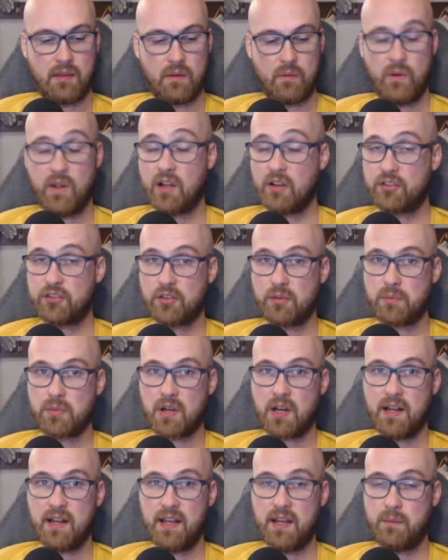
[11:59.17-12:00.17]
We also
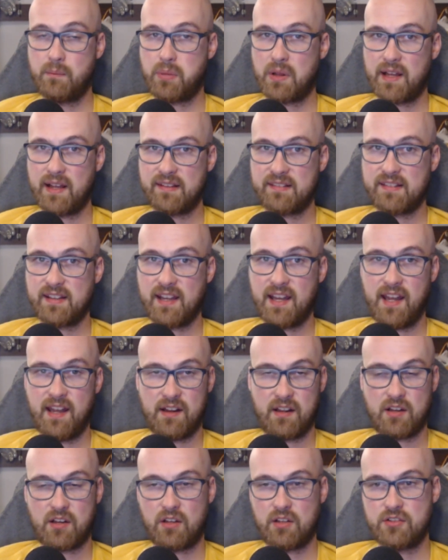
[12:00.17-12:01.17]
brought a plastic
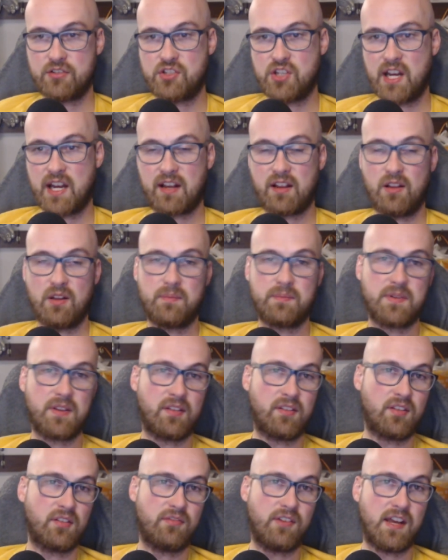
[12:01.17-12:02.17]
ant called Jackalope to
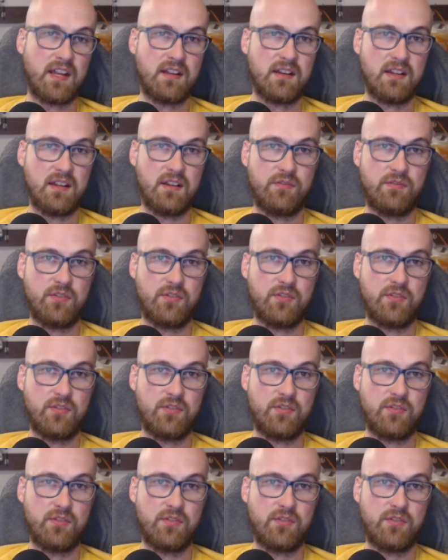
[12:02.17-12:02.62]
this event